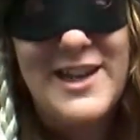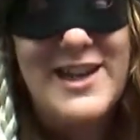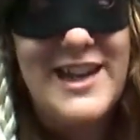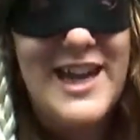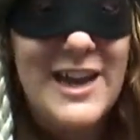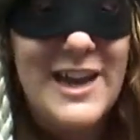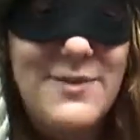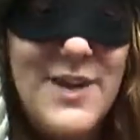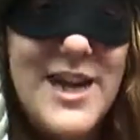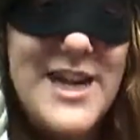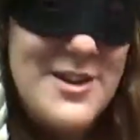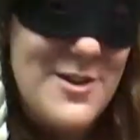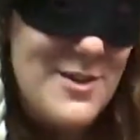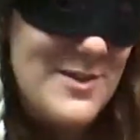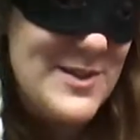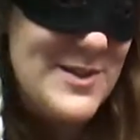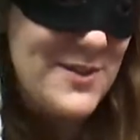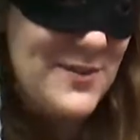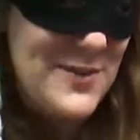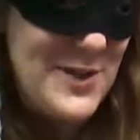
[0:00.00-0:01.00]
And I'd write
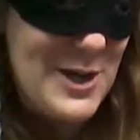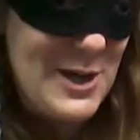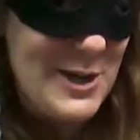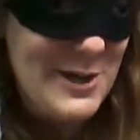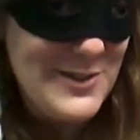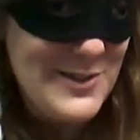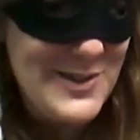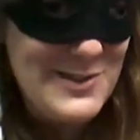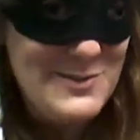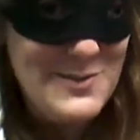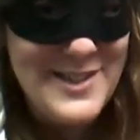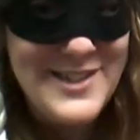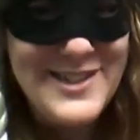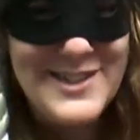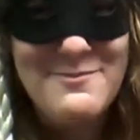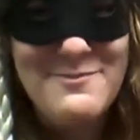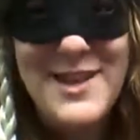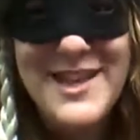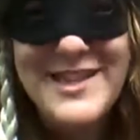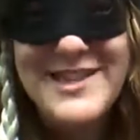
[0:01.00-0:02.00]
notes of encouragement
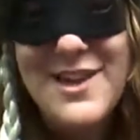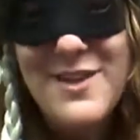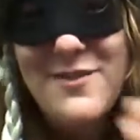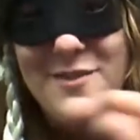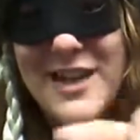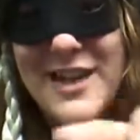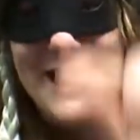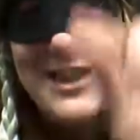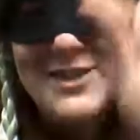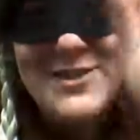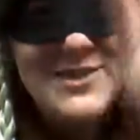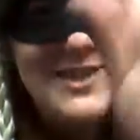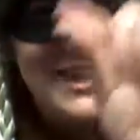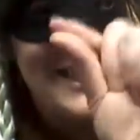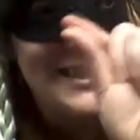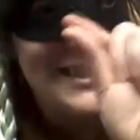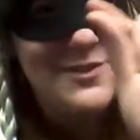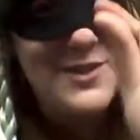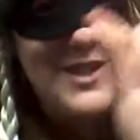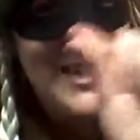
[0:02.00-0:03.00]
to myself, and I'd use,
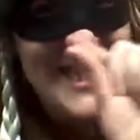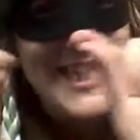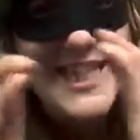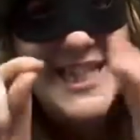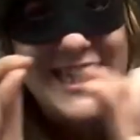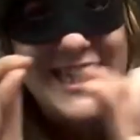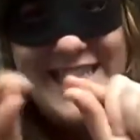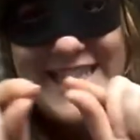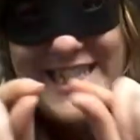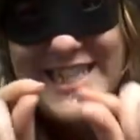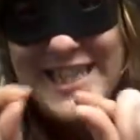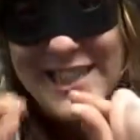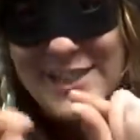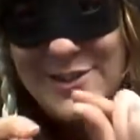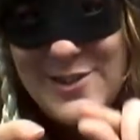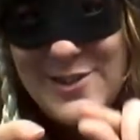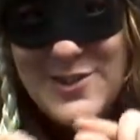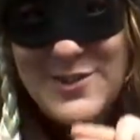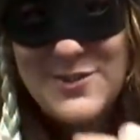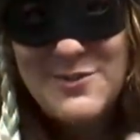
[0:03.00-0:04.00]
like, the ridiculous
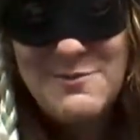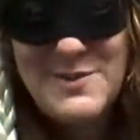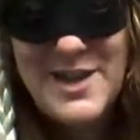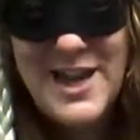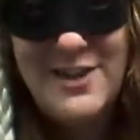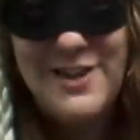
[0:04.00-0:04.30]
stickers from the